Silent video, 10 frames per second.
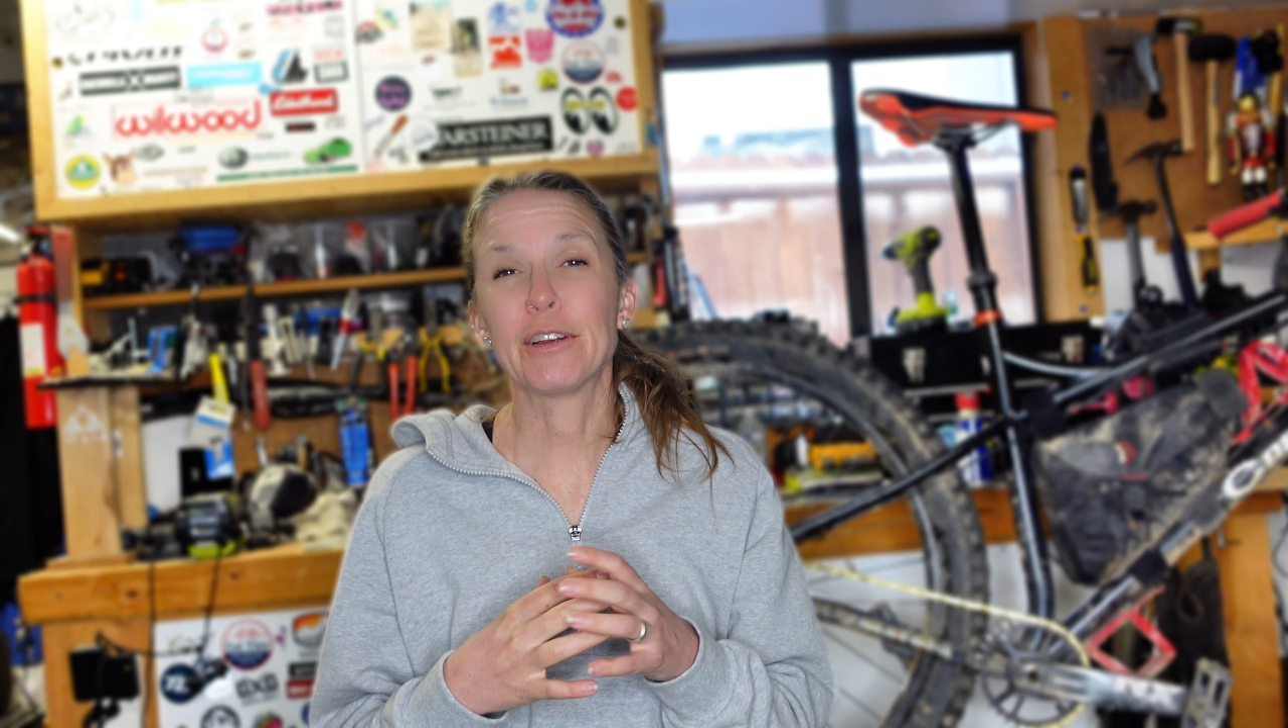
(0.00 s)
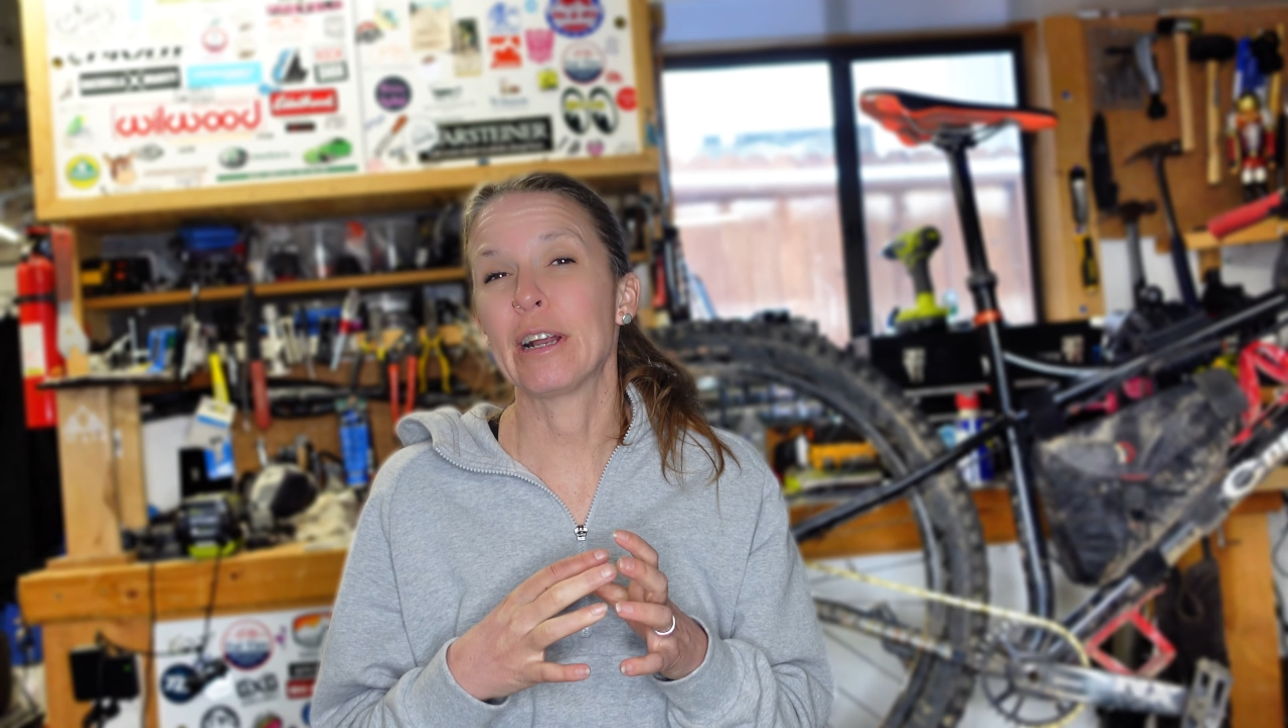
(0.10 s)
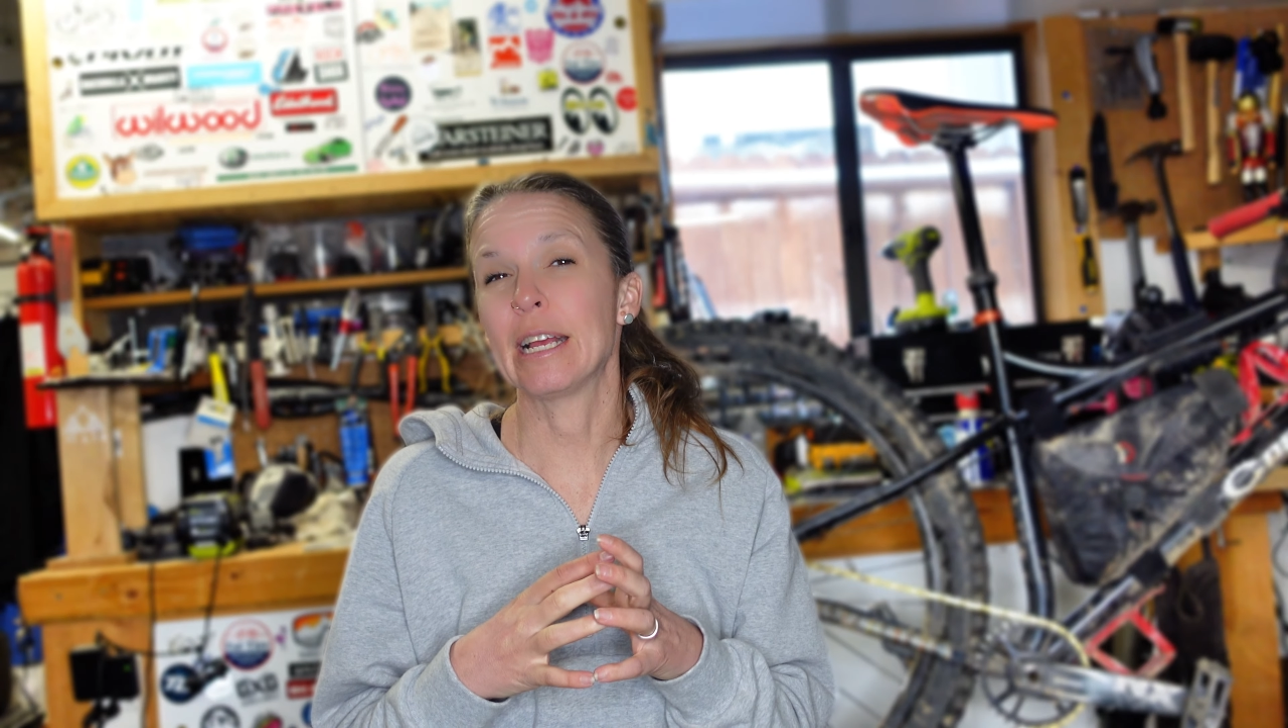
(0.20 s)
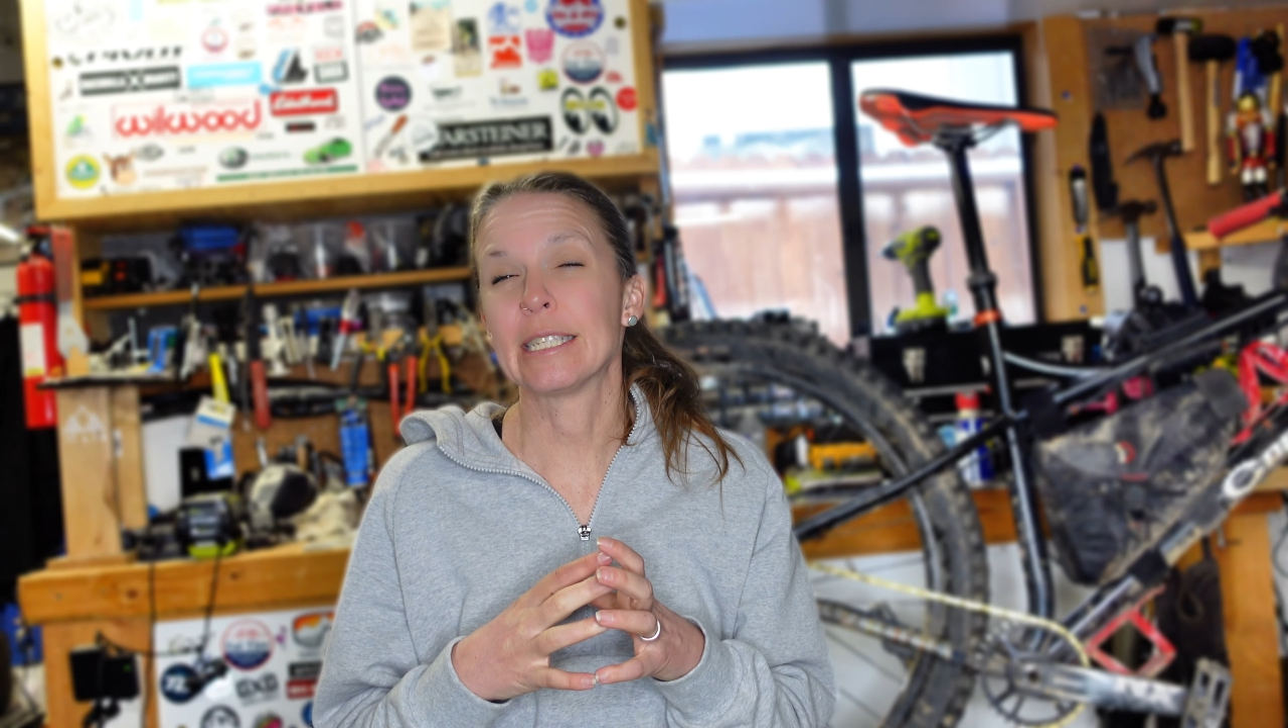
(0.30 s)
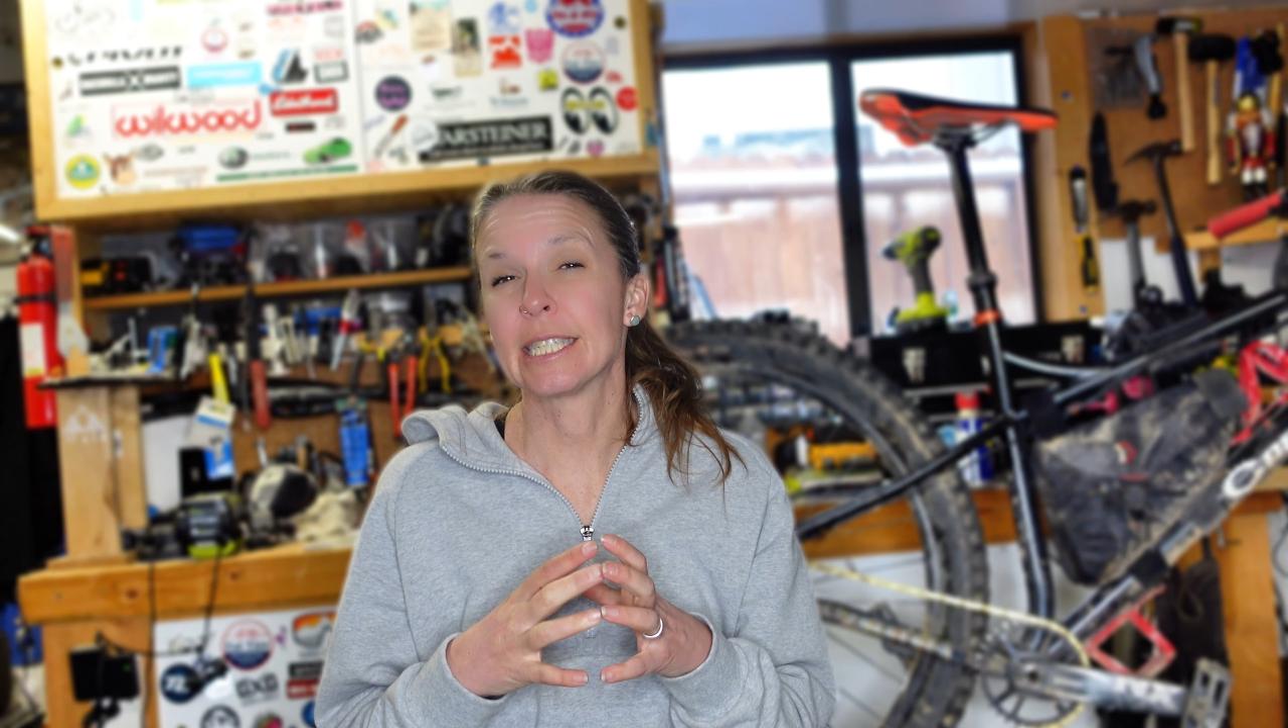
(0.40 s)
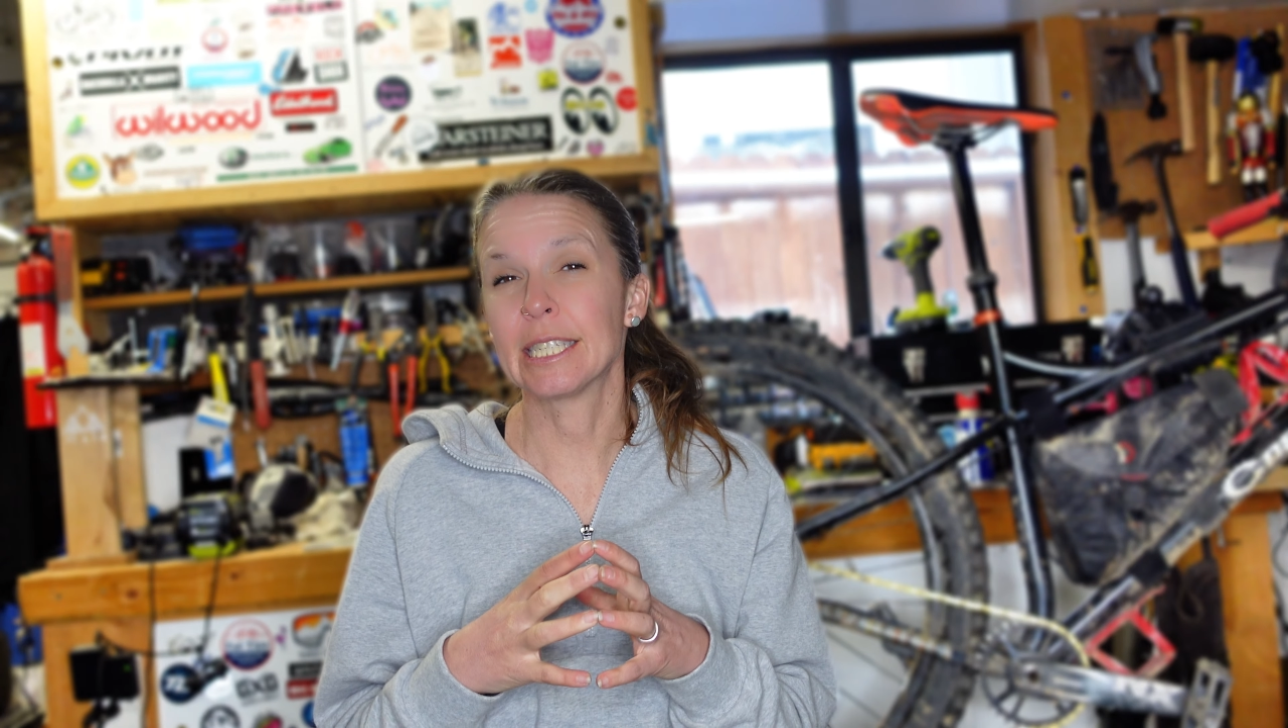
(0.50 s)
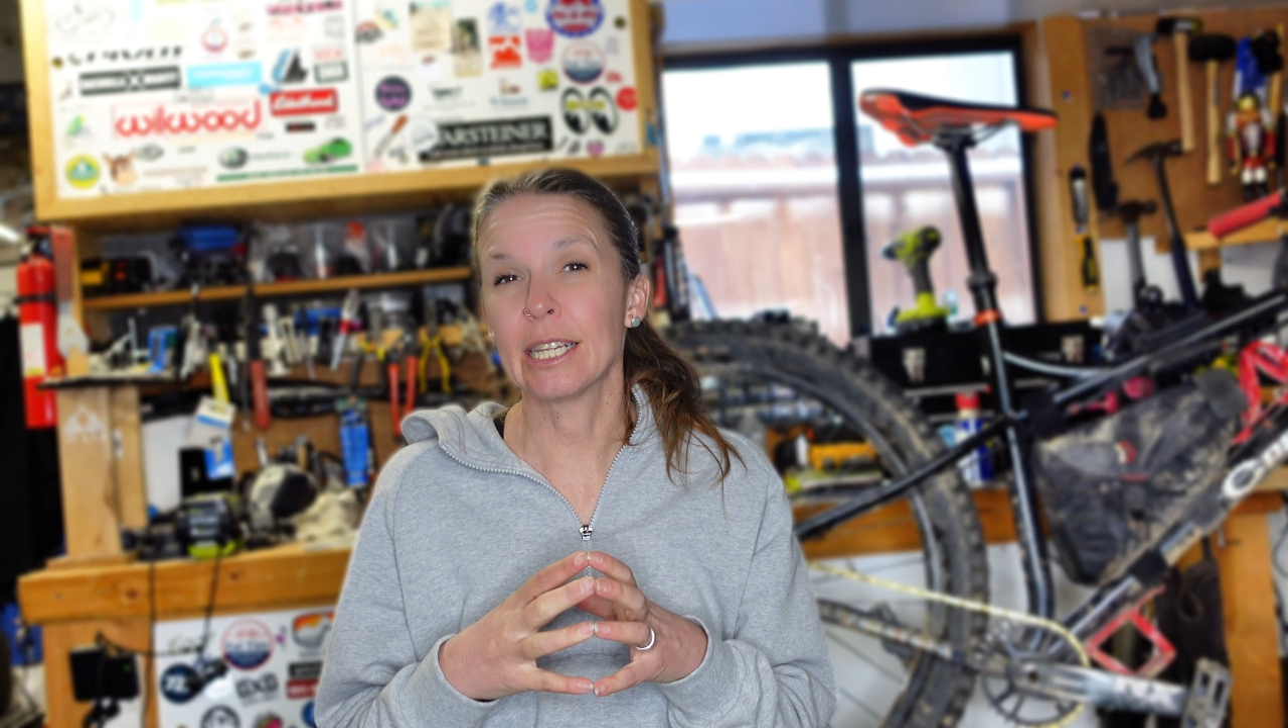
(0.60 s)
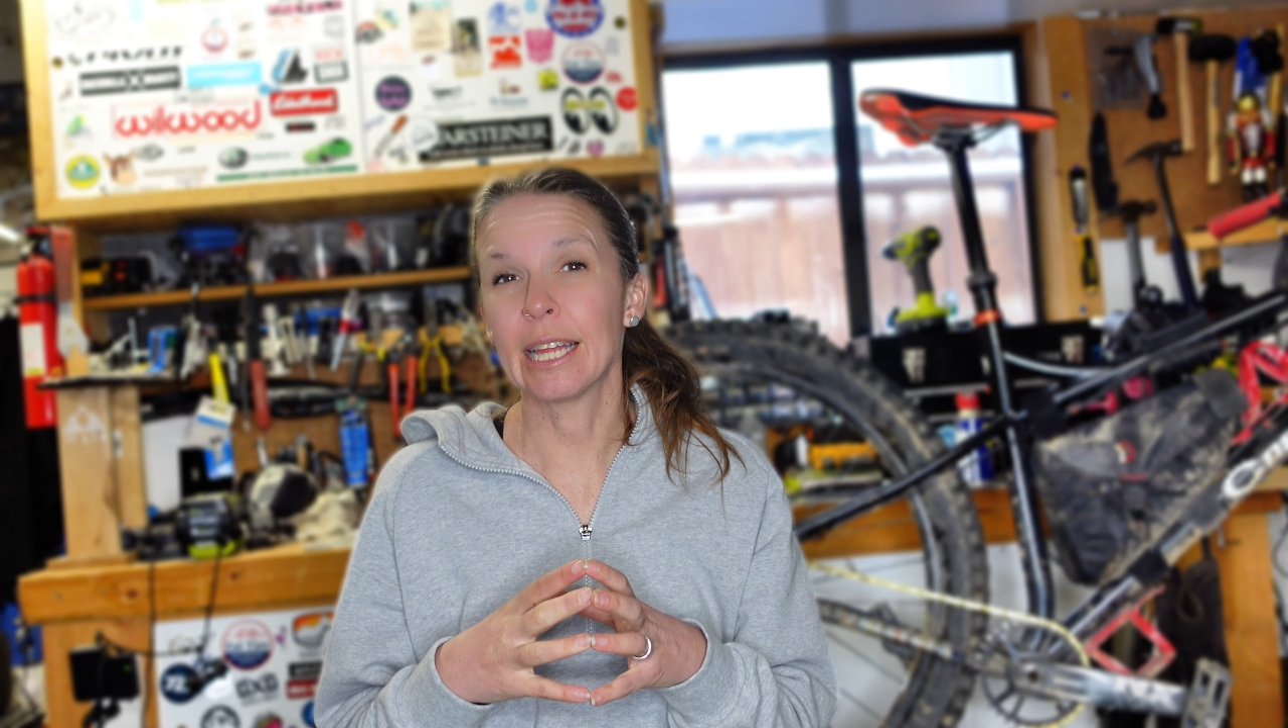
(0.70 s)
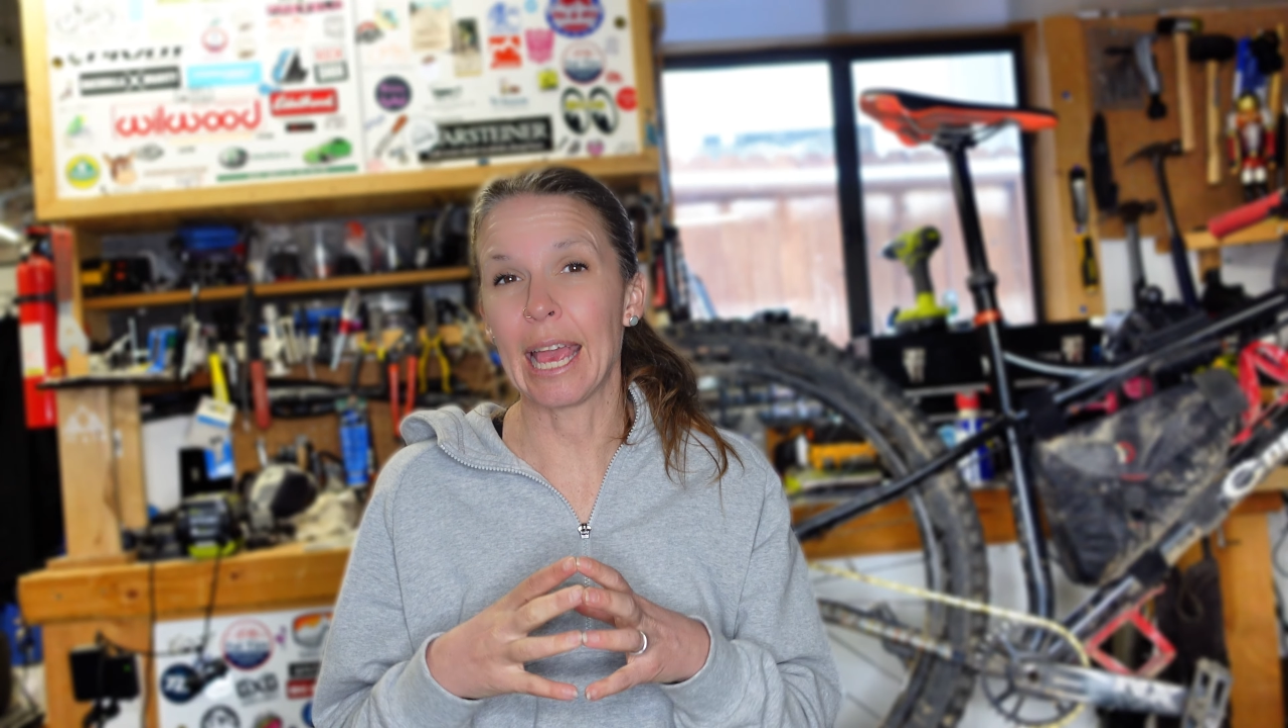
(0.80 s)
you're still